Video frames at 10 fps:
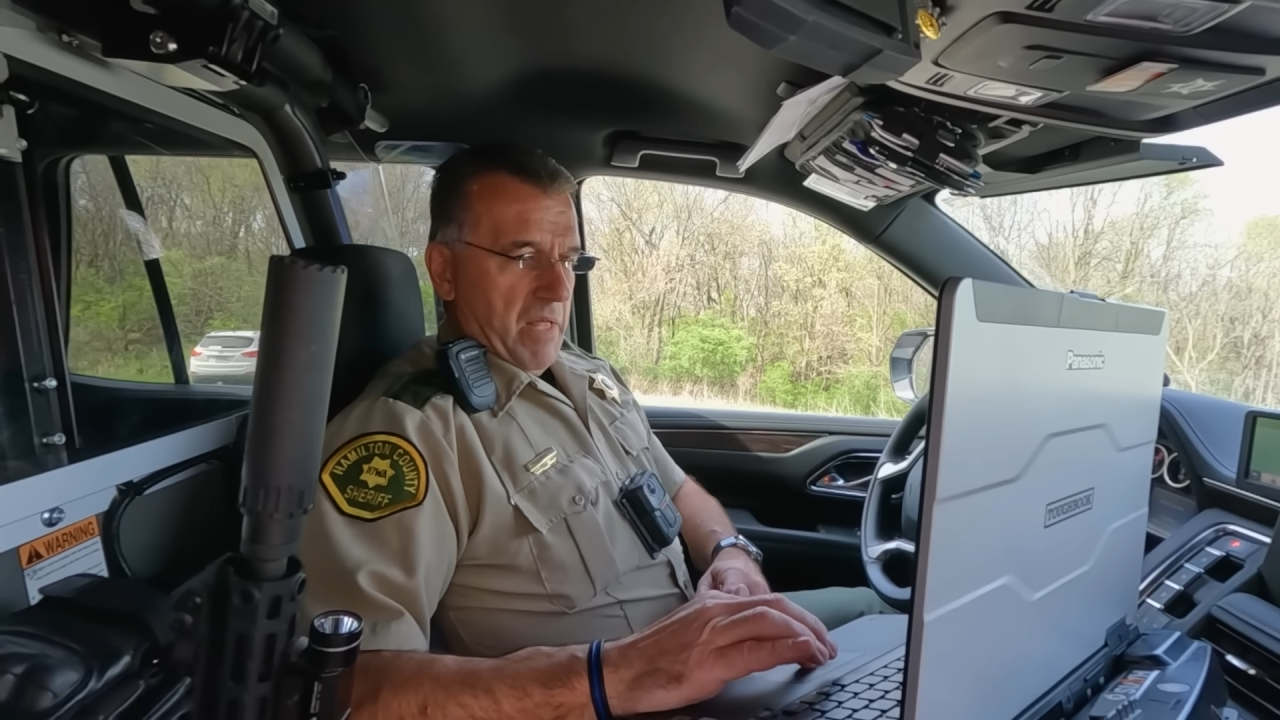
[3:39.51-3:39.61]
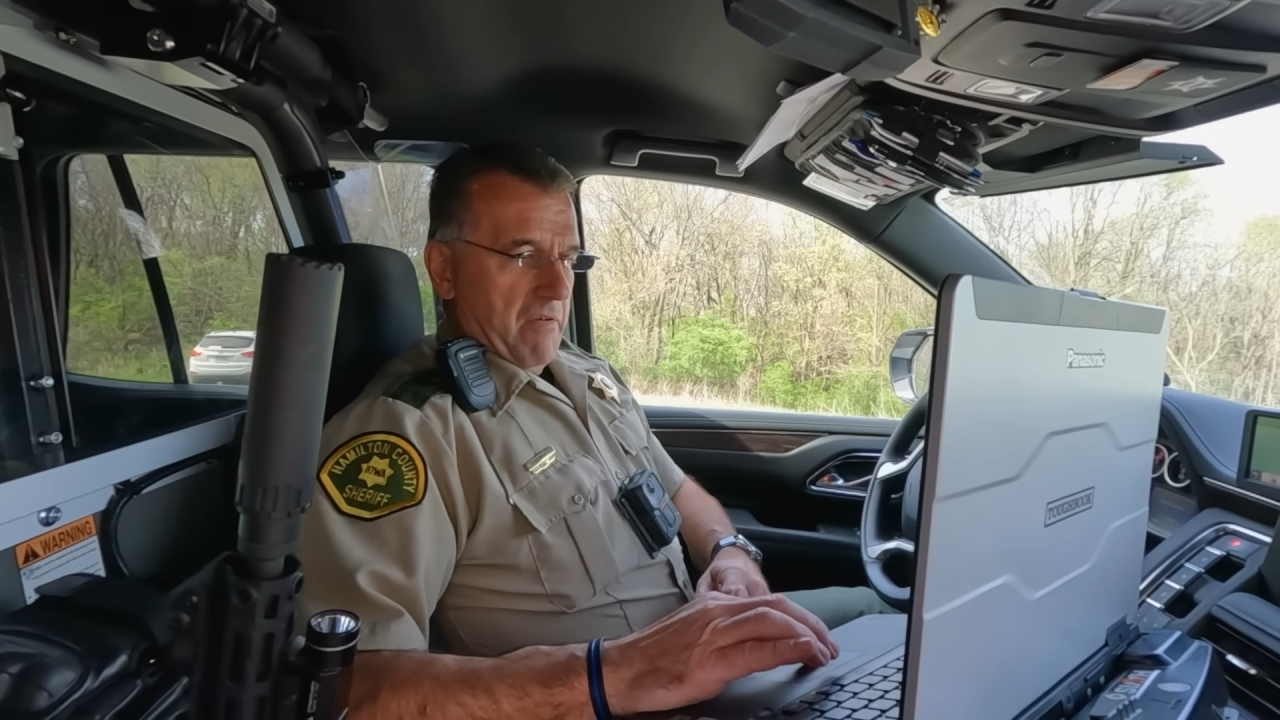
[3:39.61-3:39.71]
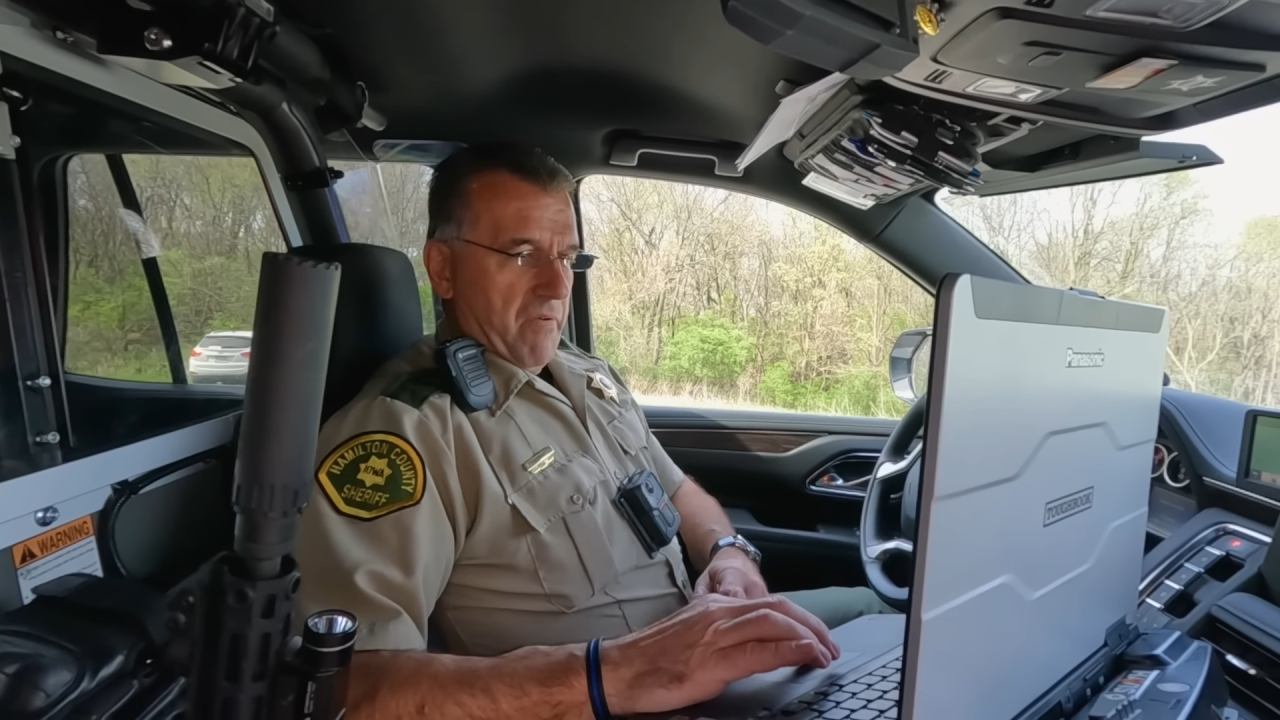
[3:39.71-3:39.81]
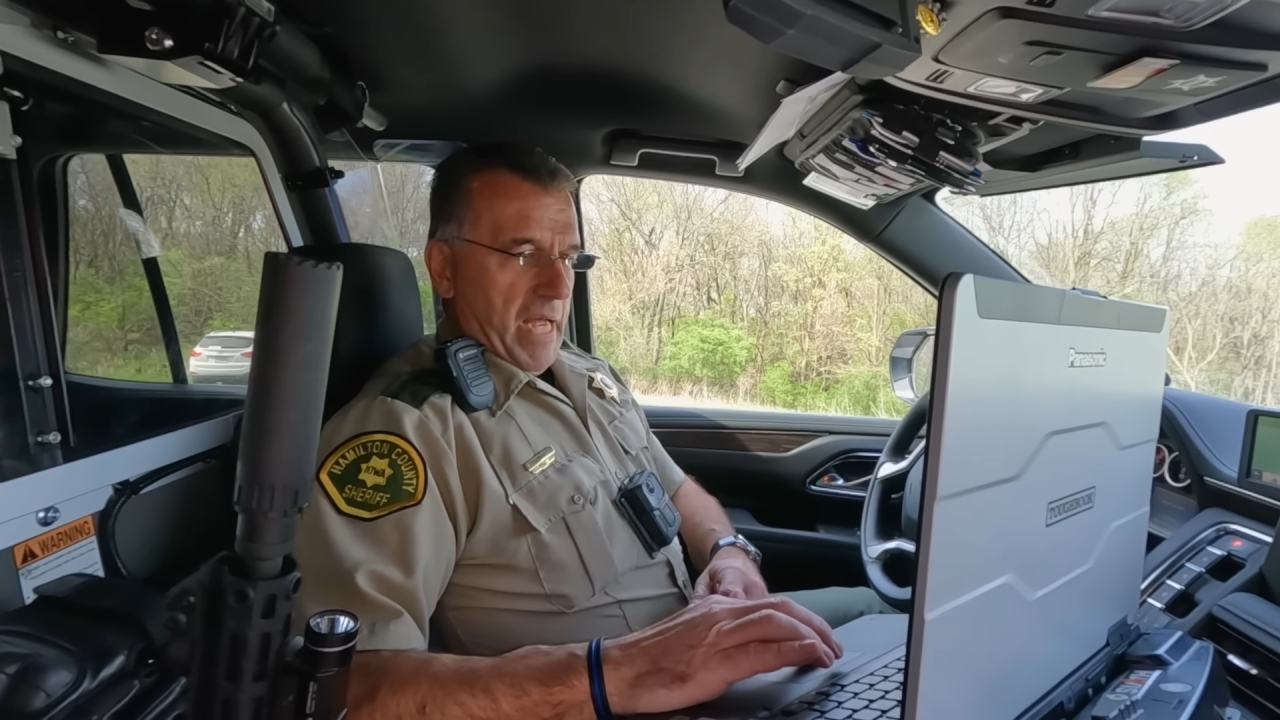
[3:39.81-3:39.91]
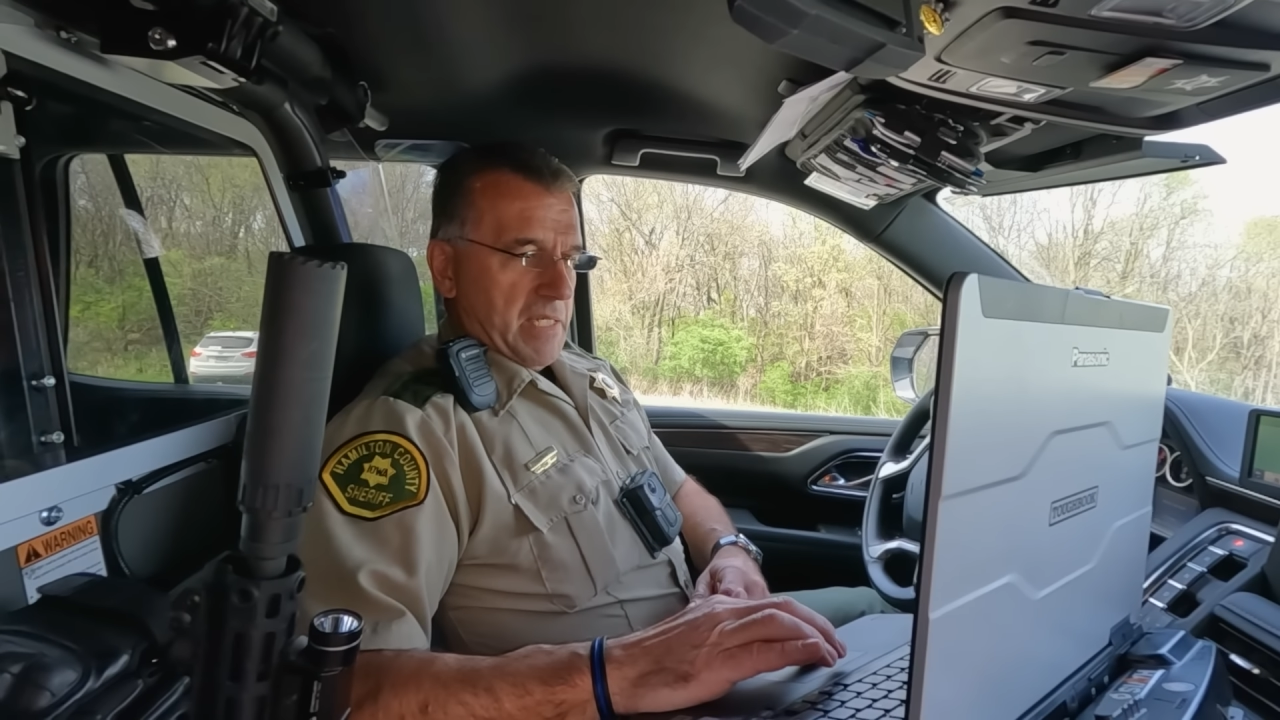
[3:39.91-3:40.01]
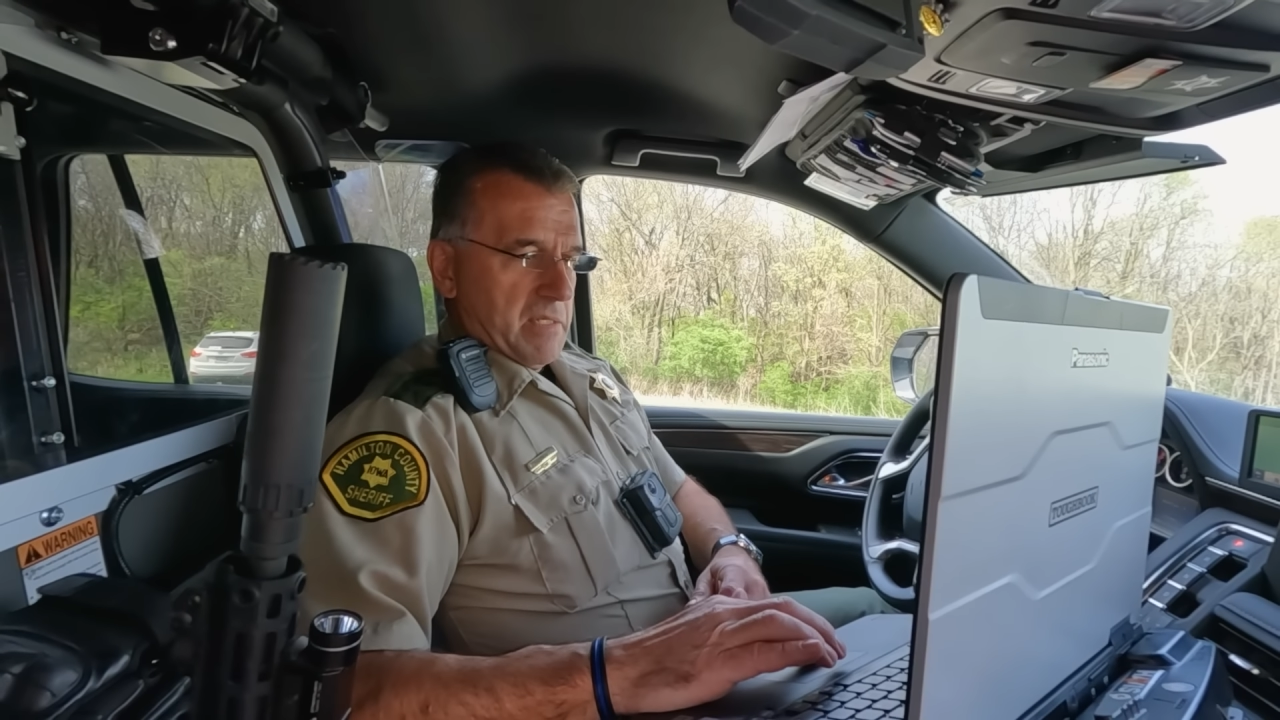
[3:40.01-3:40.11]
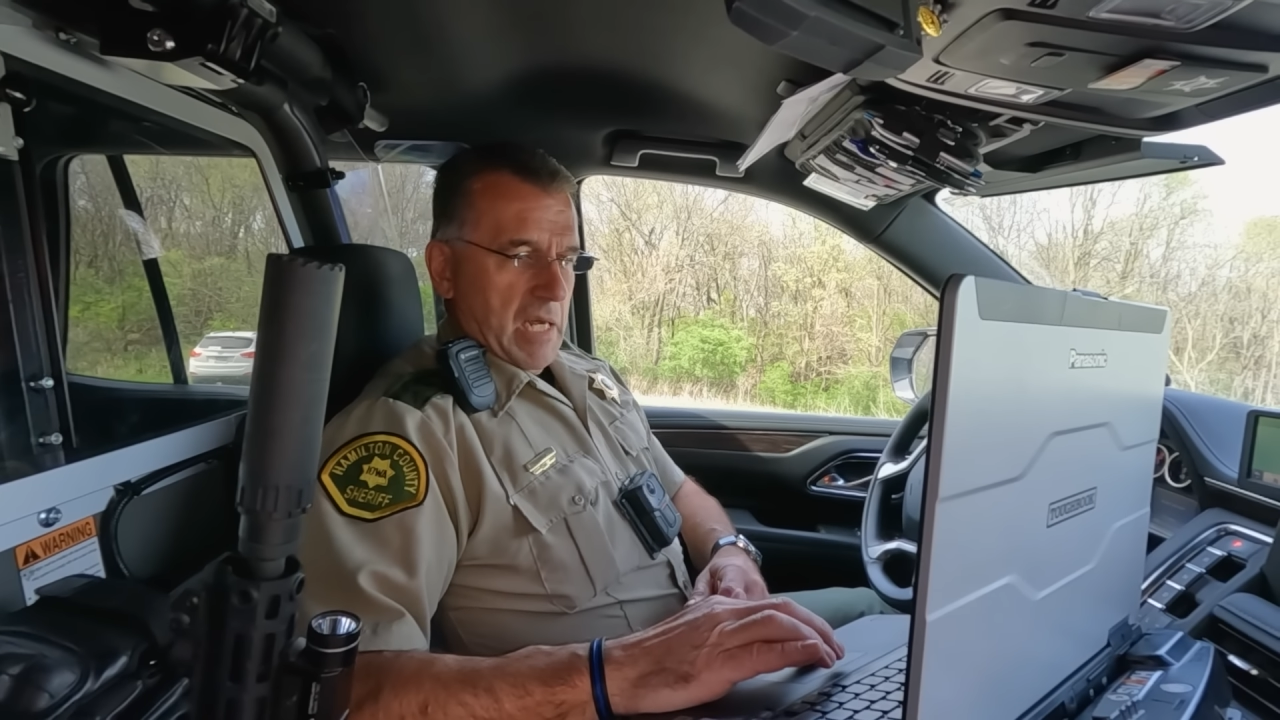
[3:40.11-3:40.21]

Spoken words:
that fast,